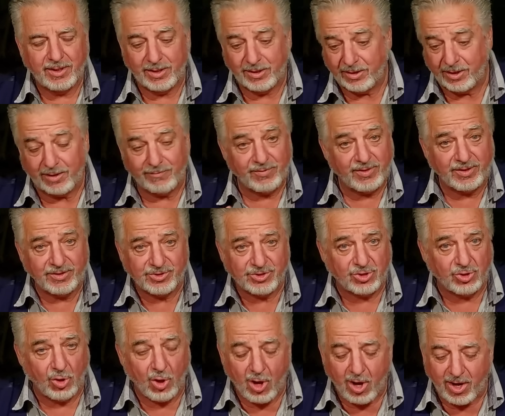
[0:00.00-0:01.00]
and
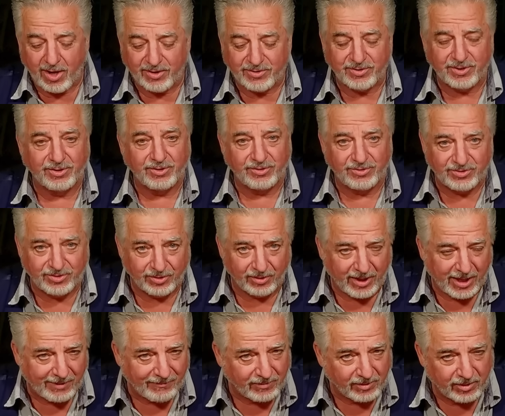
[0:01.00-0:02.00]
everything's glossed and you
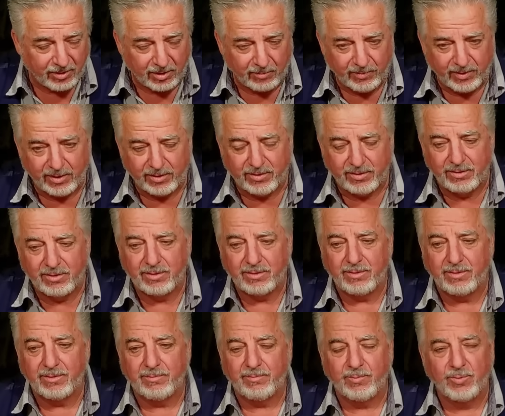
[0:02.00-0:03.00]
still have a little bit
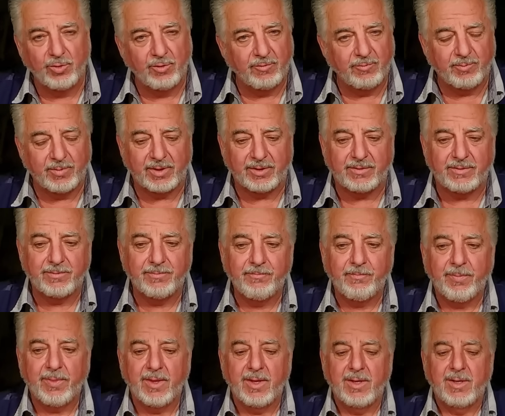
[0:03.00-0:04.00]
of movement.
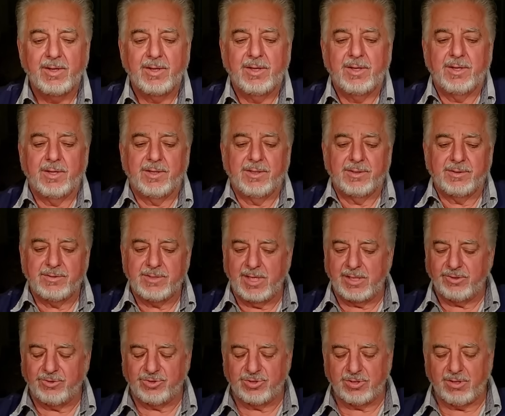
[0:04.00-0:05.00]

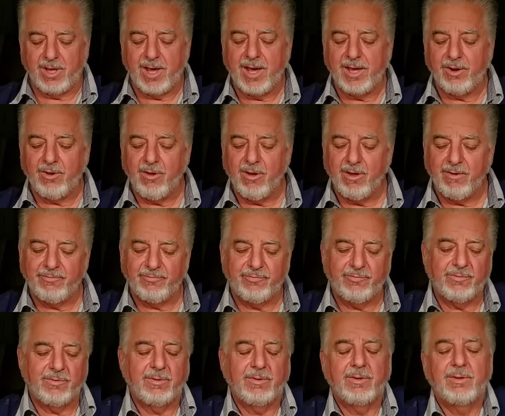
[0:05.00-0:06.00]
Take your slide
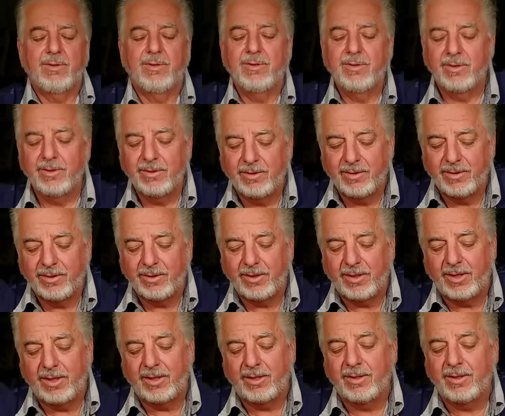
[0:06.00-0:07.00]
off
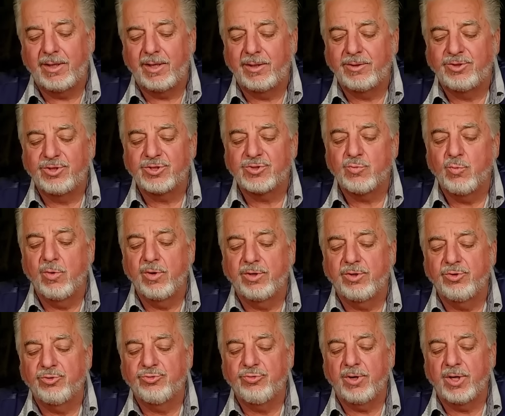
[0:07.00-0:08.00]
and just
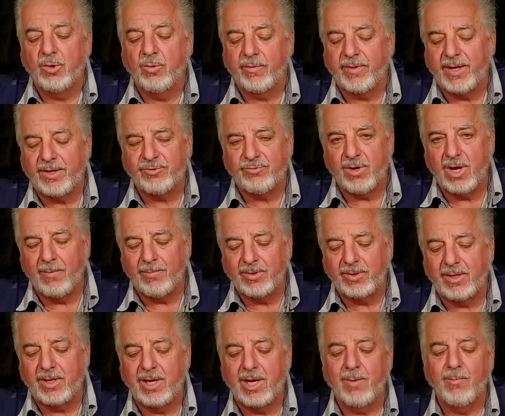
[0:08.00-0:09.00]
work your trigger without
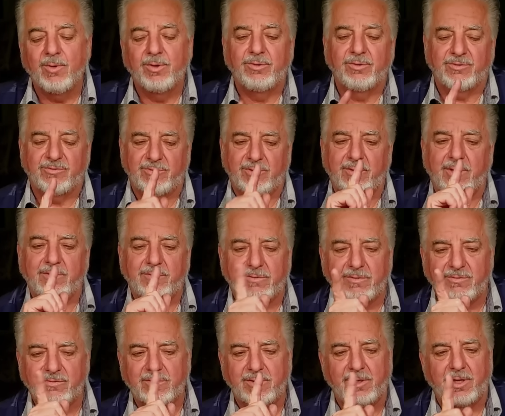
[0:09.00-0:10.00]
dropping the hammer, and you'll see that
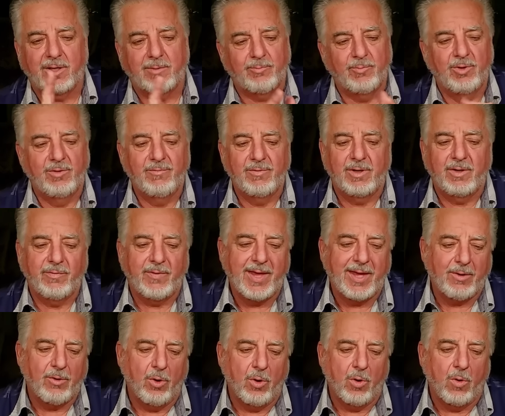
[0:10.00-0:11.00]
disconnect moving in
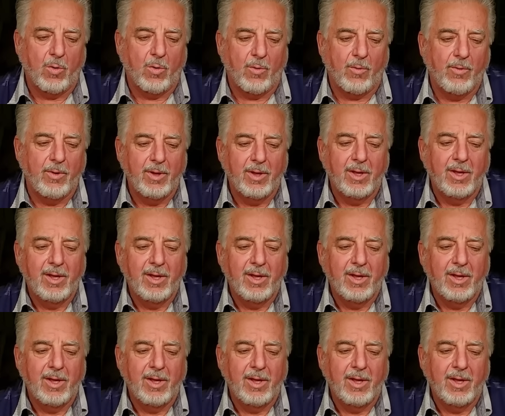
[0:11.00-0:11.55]
that hole.